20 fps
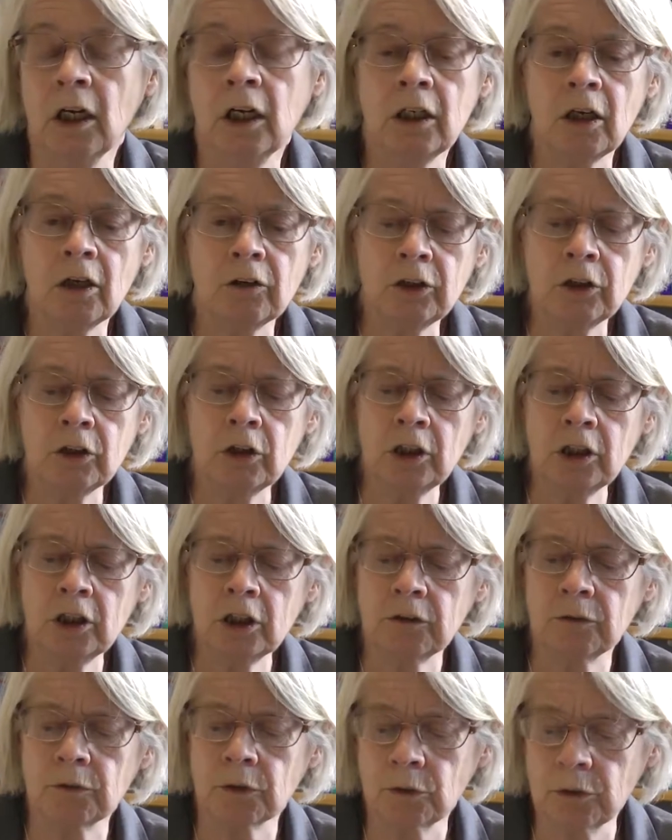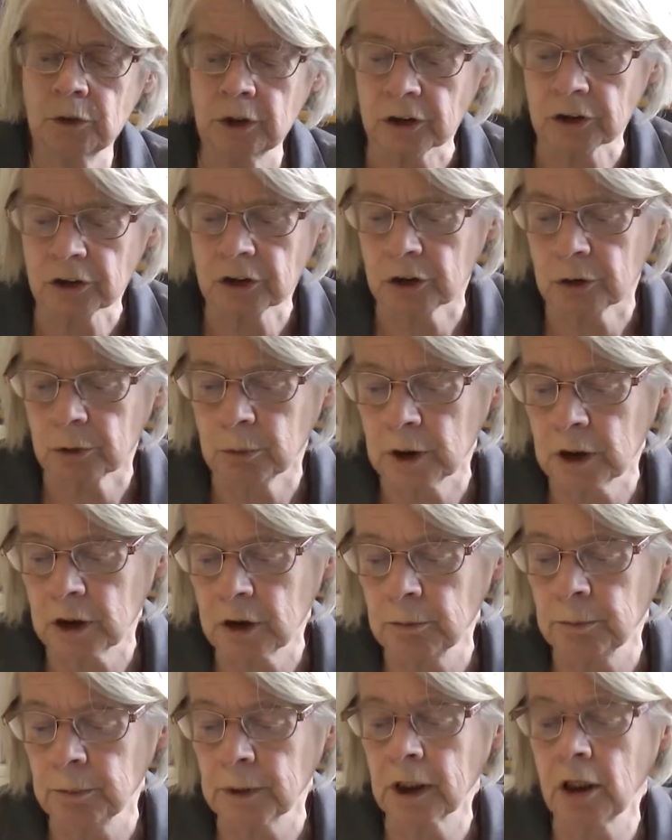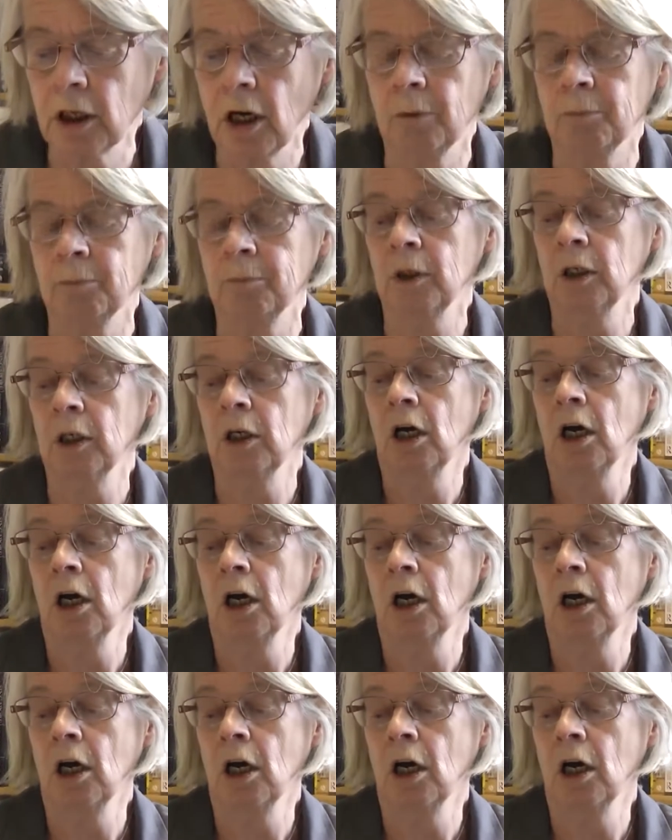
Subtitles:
Now, turning to the risks, which have become